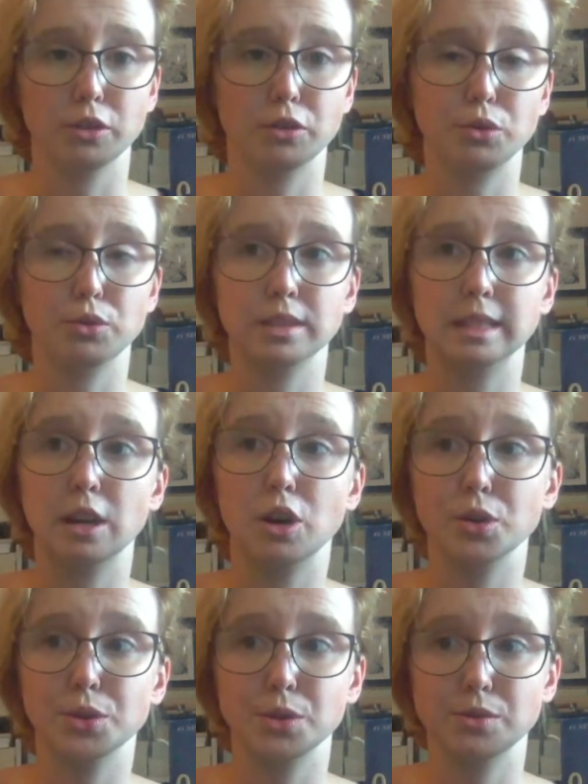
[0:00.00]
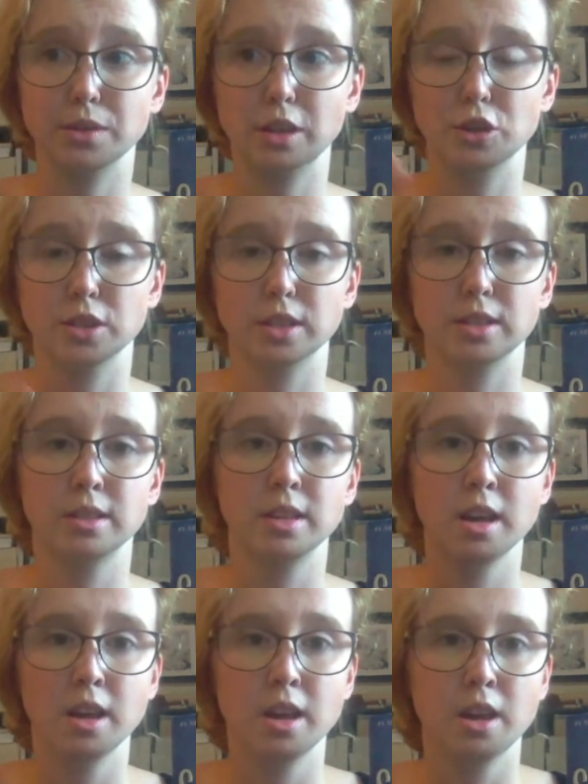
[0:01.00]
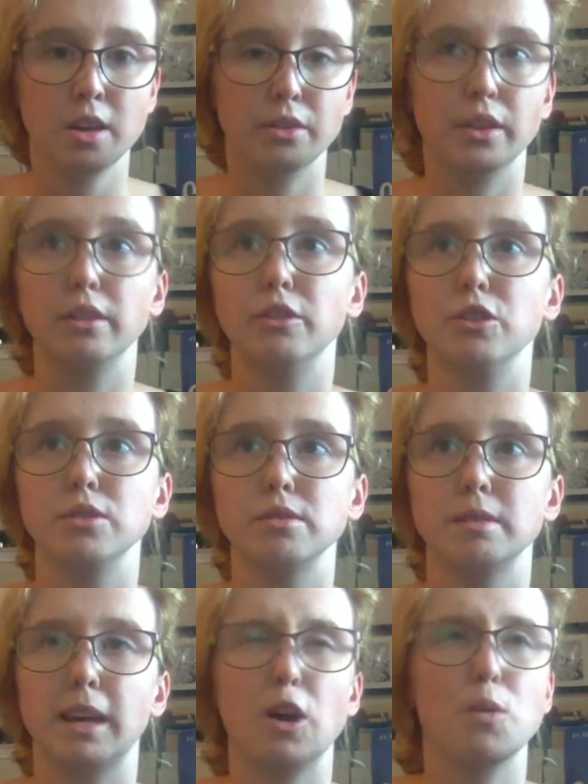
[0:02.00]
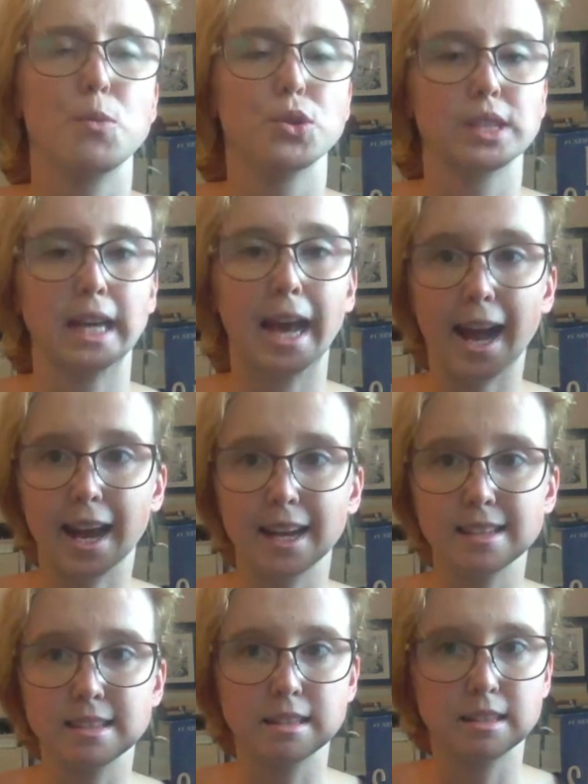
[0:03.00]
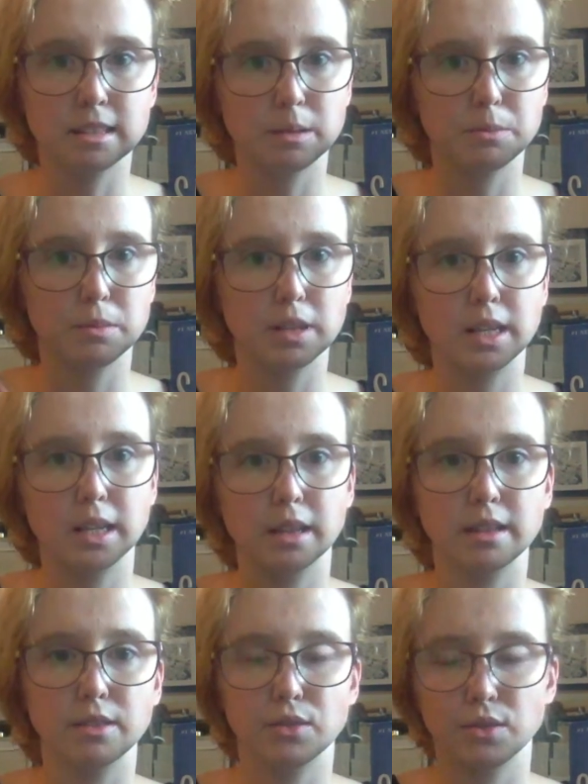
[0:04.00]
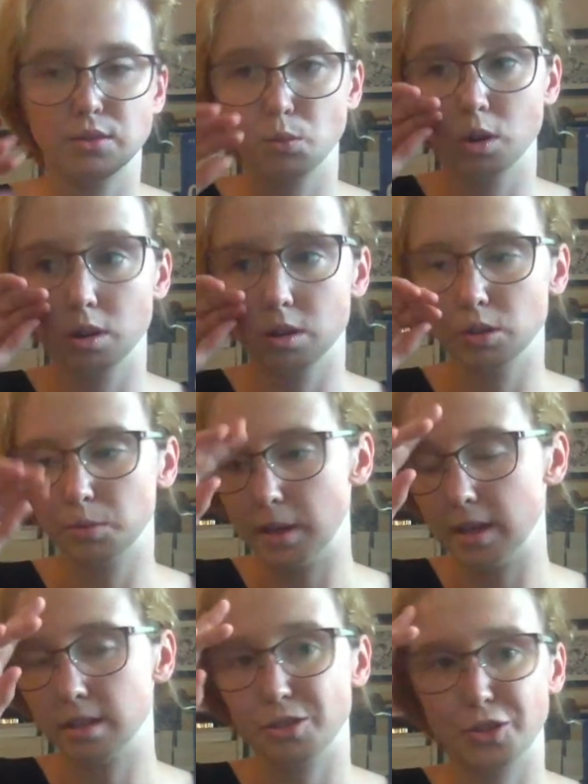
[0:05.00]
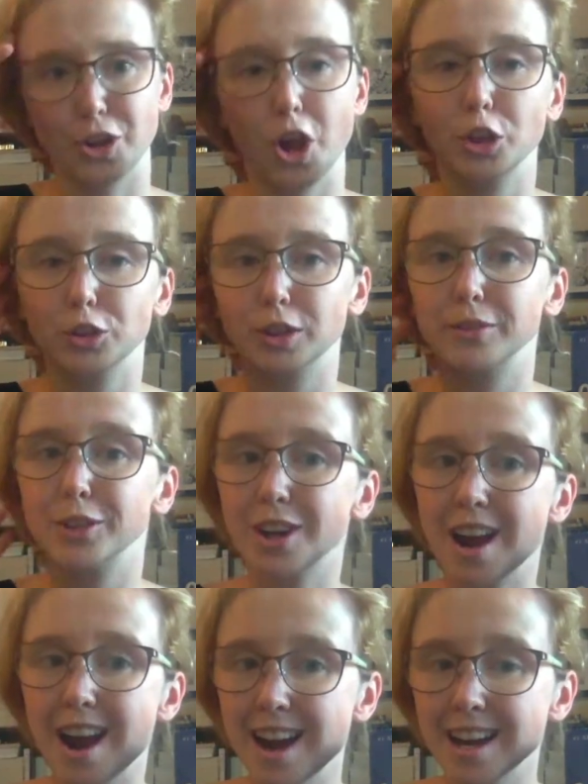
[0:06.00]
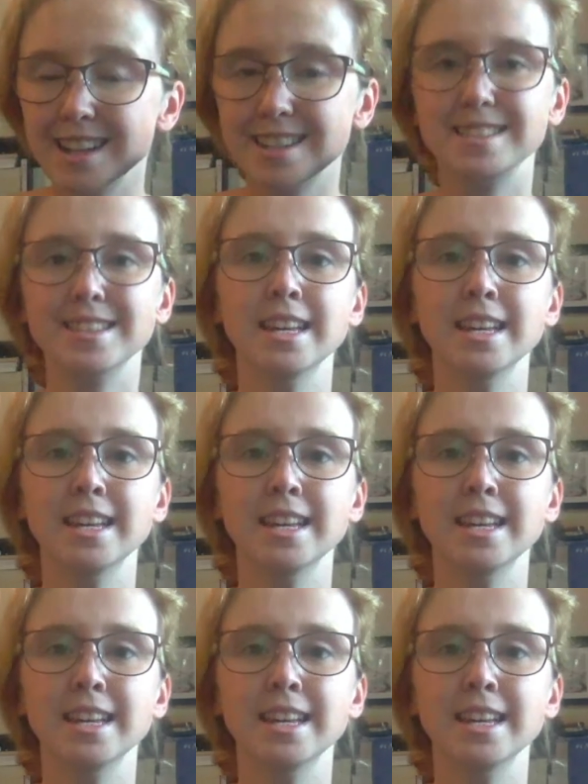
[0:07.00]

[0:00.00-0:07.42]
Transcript: You can also see just there's like almost a caste system in this world based on the color of your eyes.